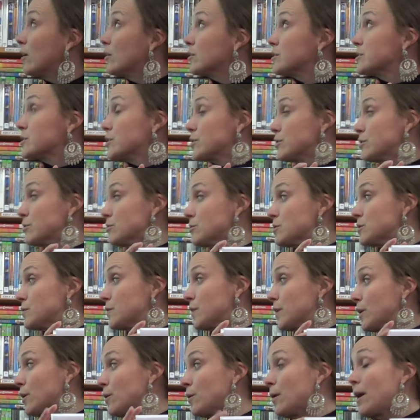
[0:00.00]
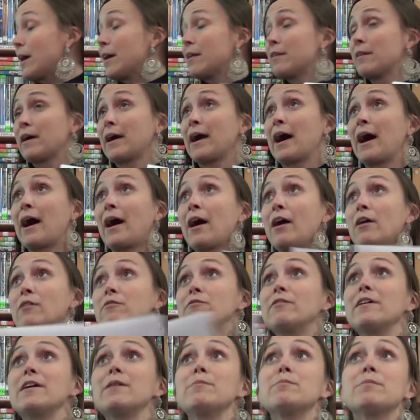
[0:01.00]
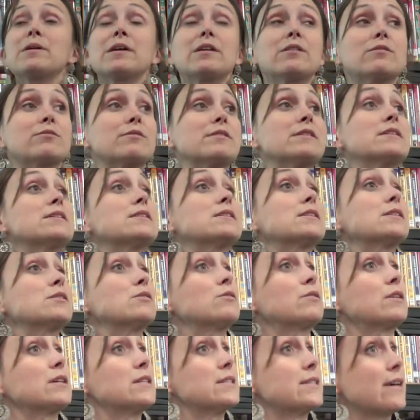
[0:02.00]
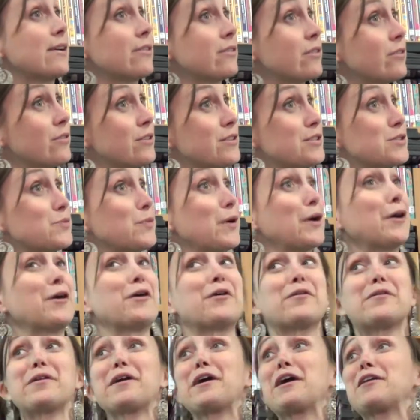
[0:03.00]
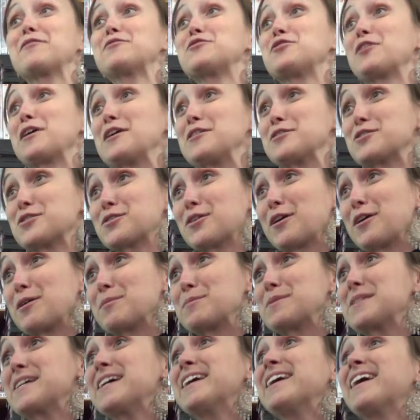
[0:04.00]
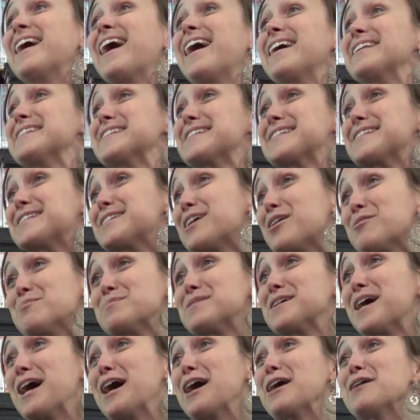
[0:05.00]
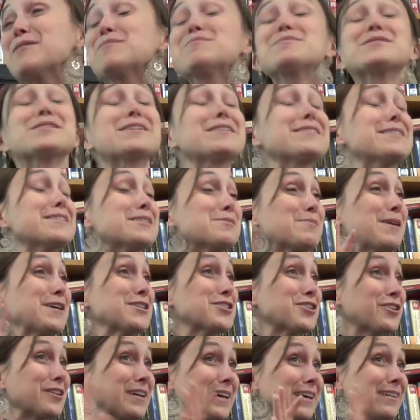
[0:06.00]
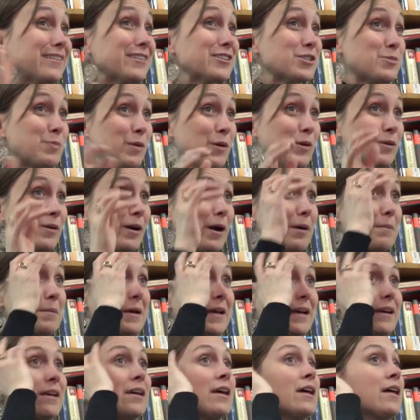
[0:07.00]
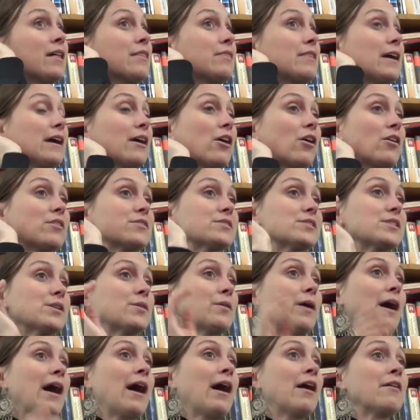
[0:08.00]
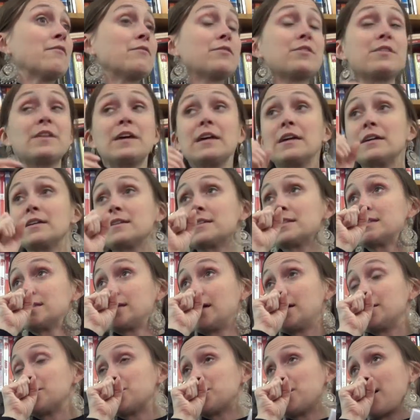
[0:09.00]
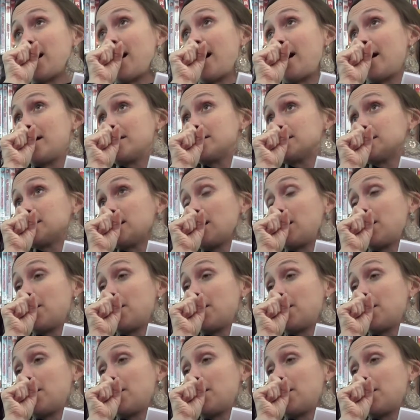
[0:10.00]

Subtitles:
also use VOA. They have MP3s that you can download as well. They have transcripts. And sometimes, in the special English programming, they also have things such as,